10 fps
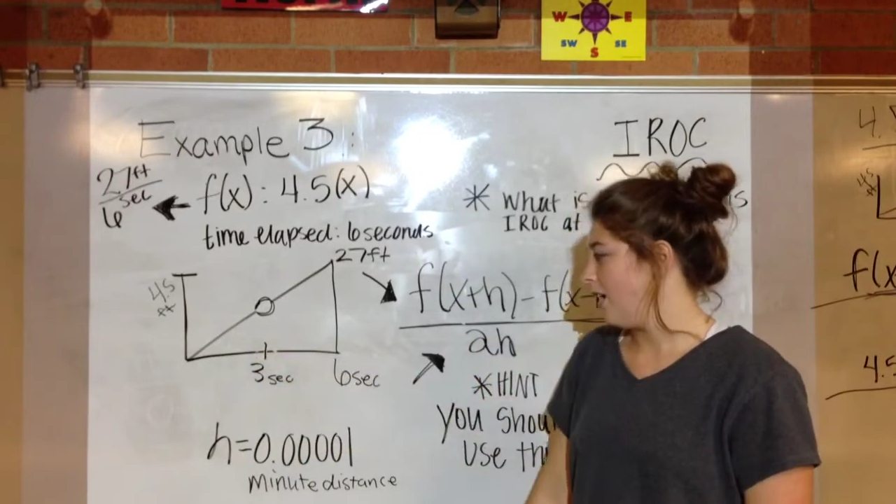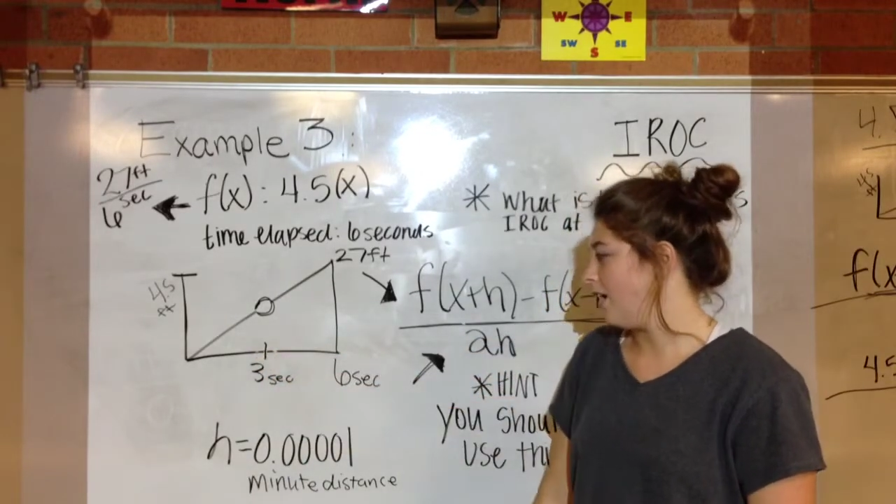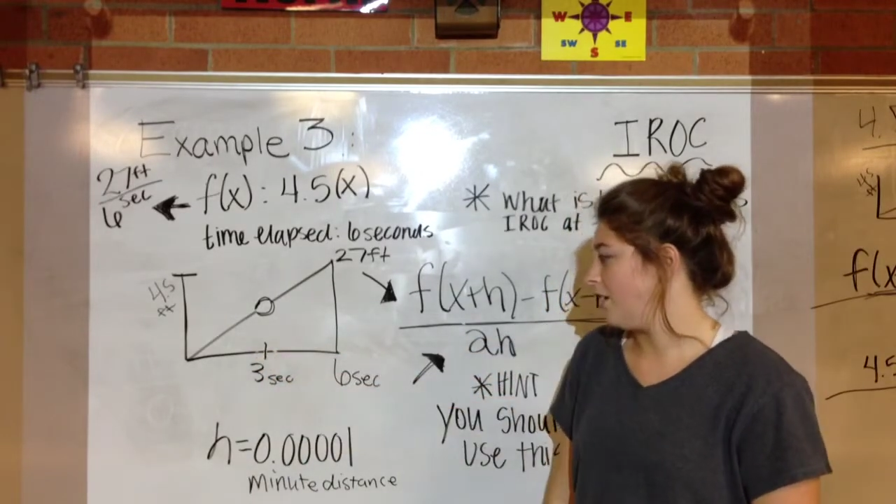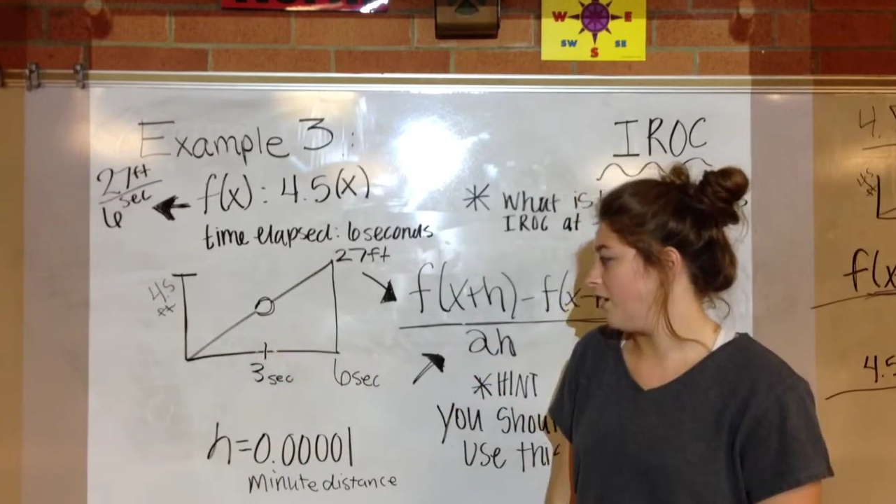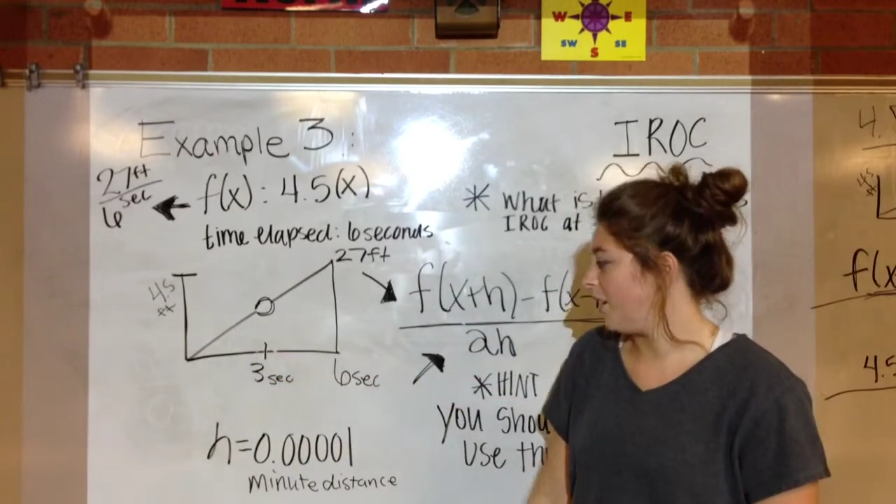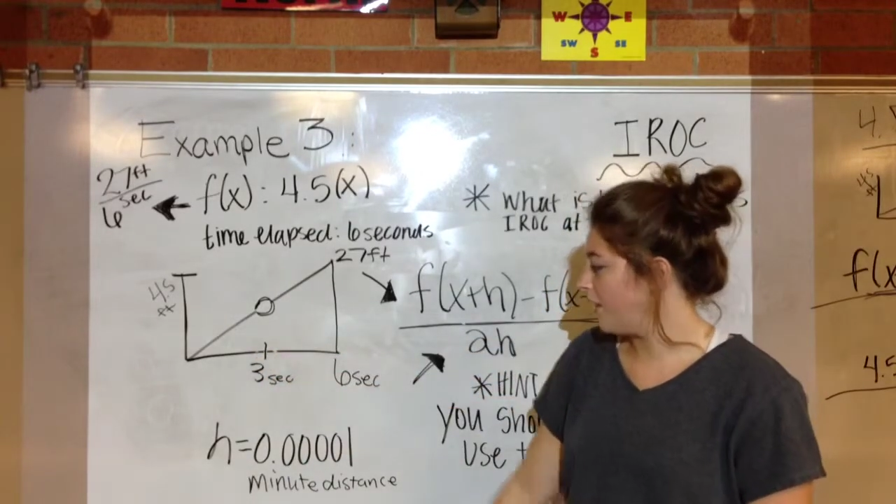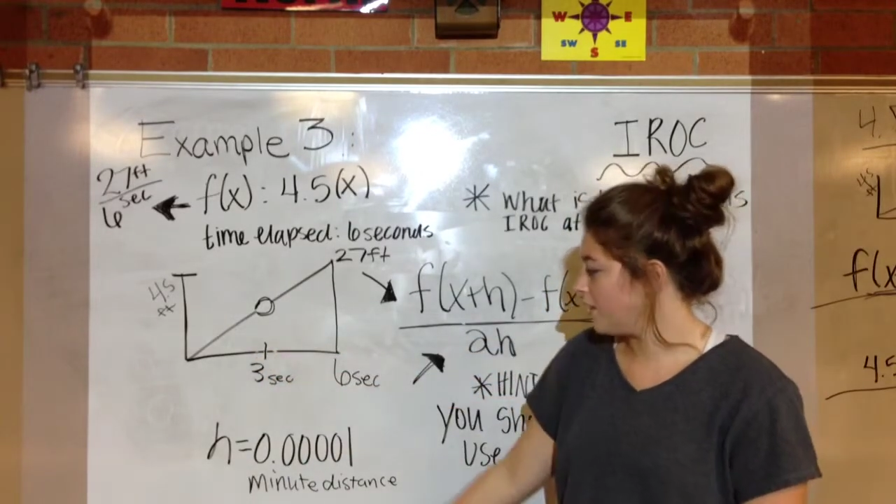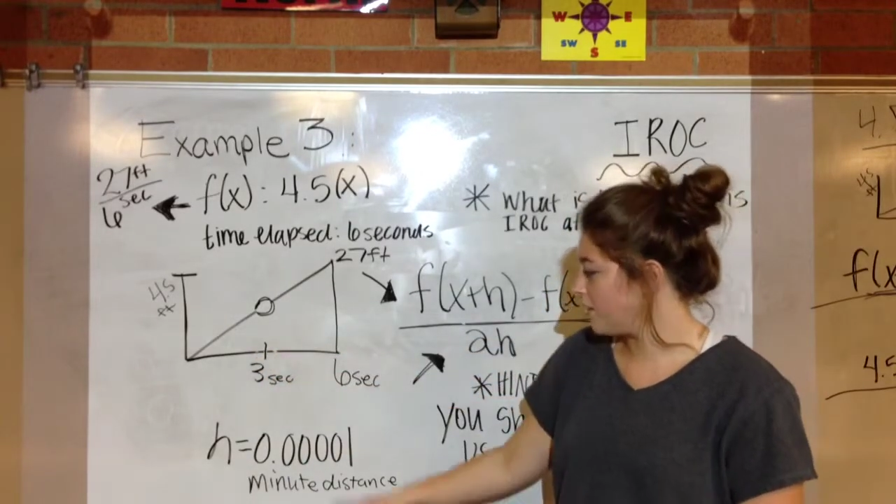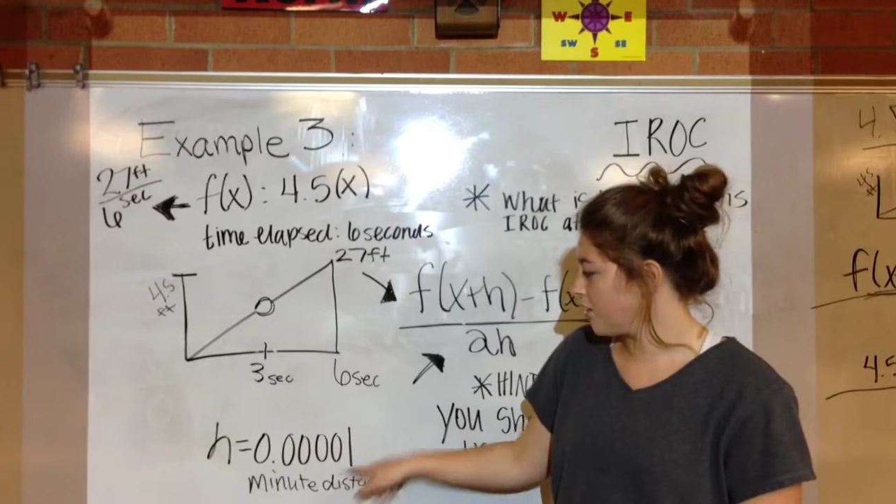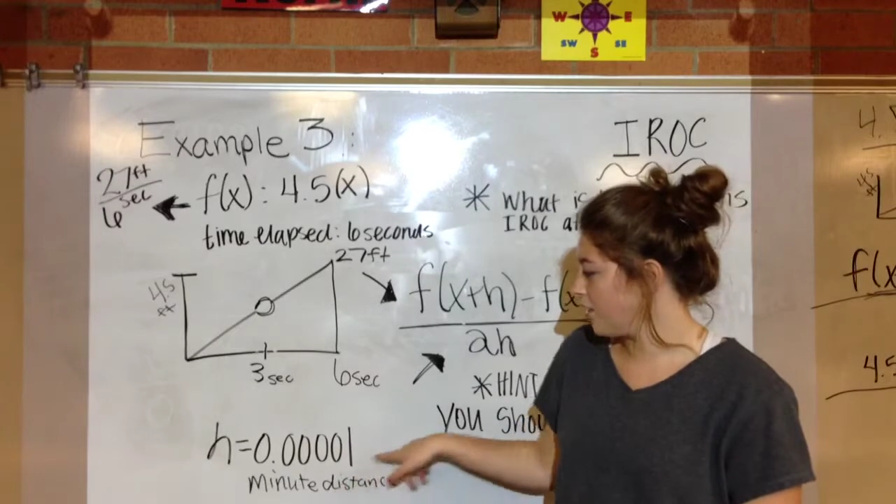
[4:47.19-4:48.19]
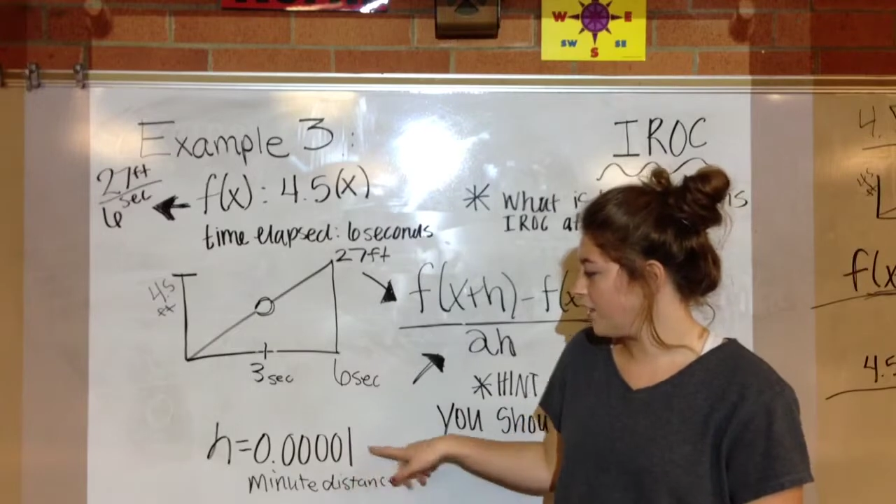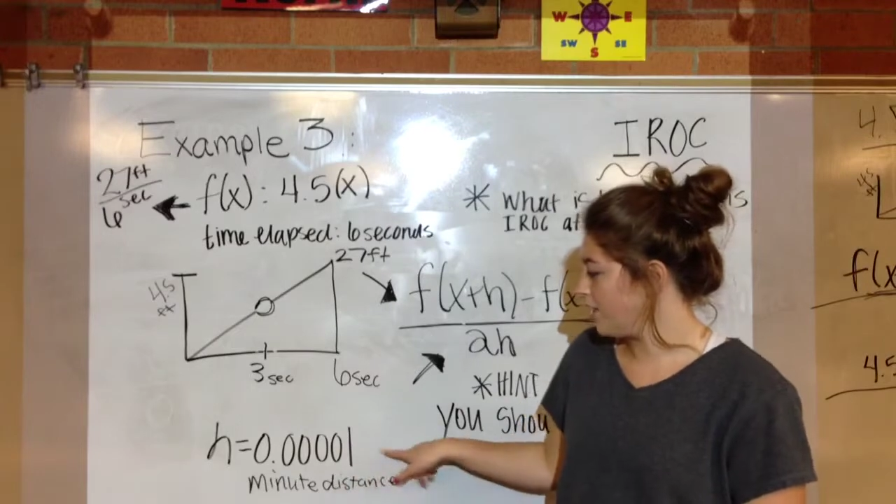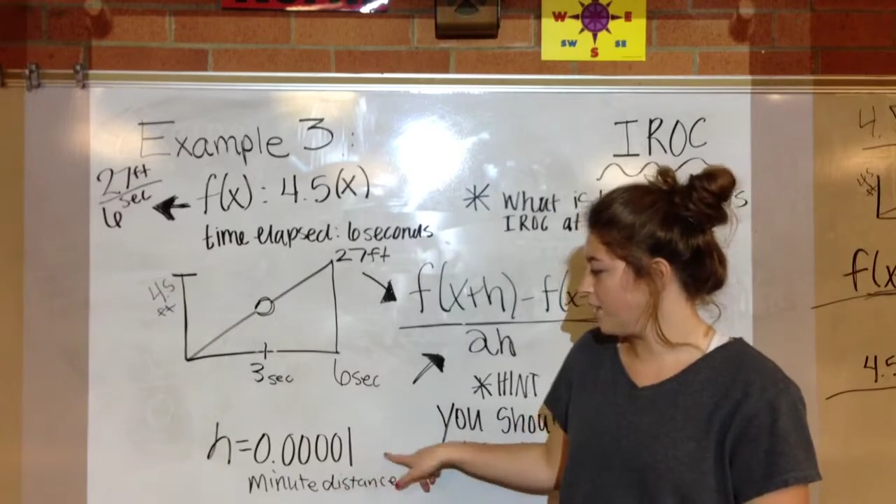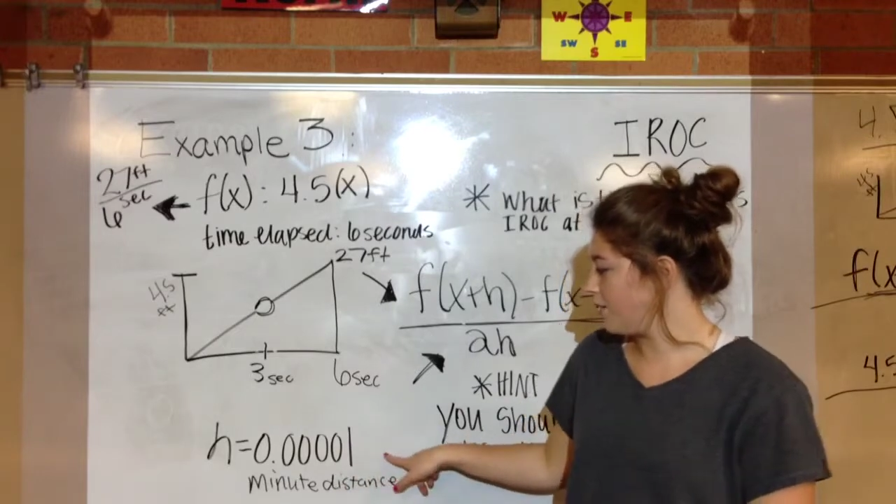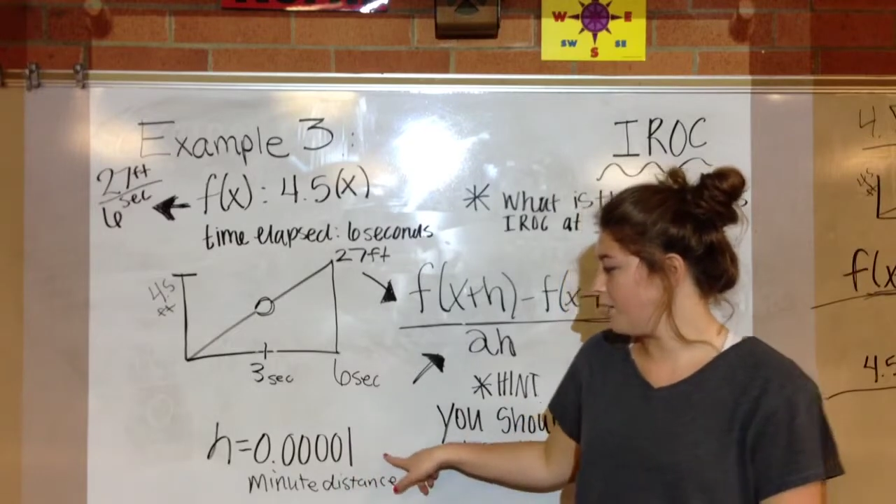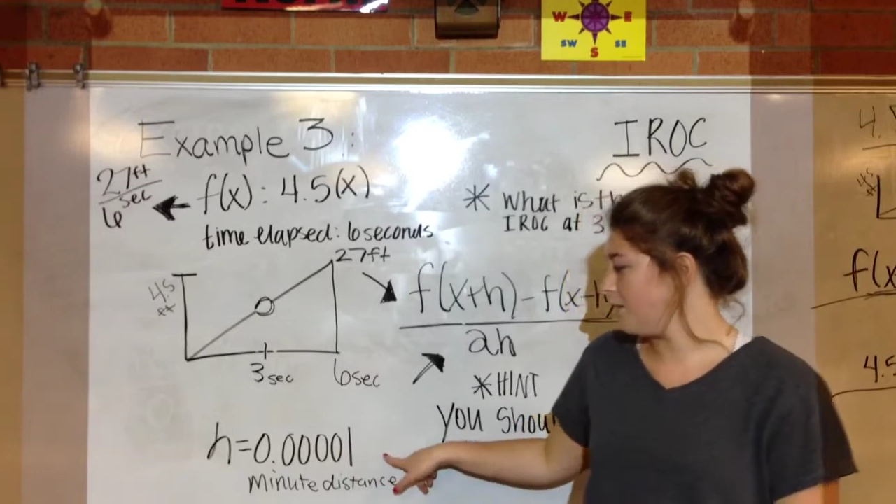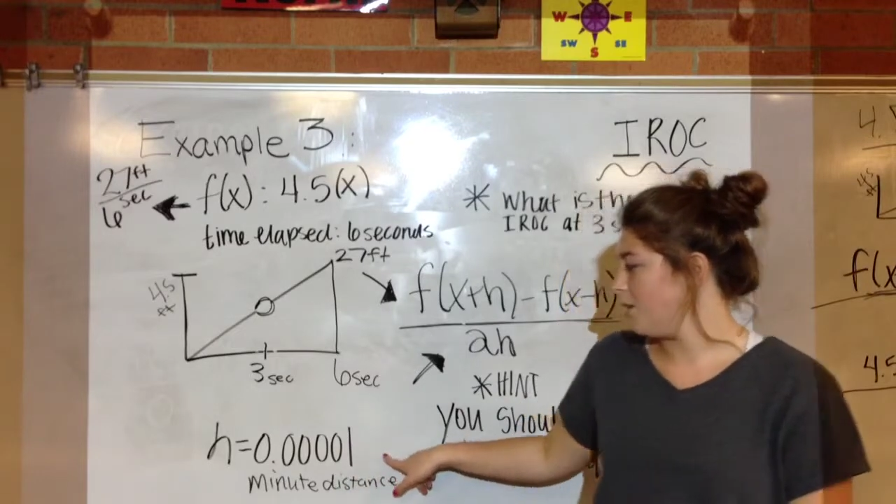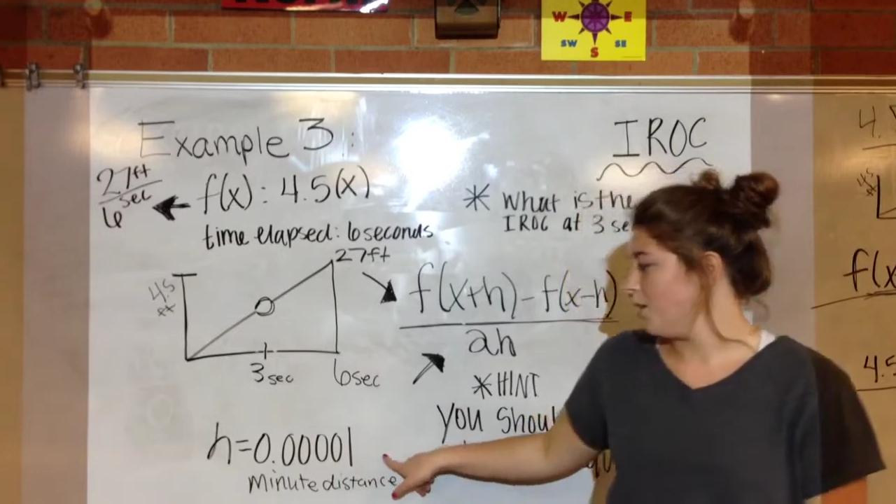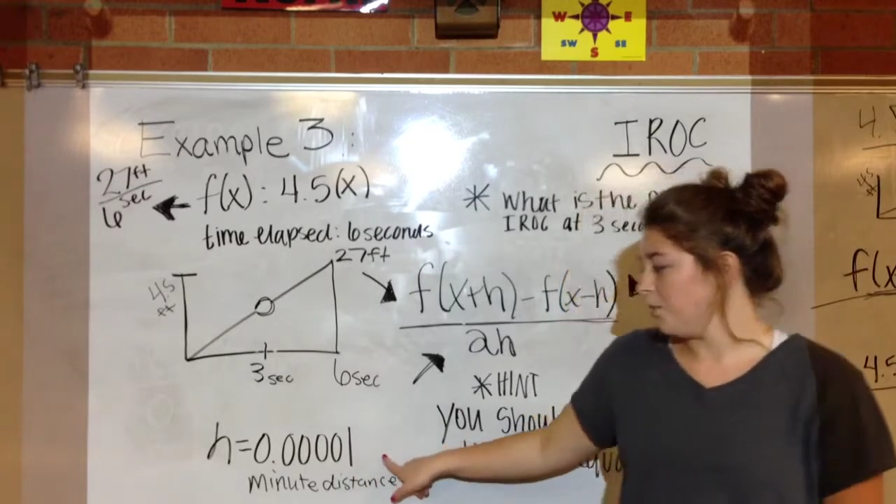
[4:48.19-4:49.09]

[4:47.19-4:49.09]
And your h is going to equal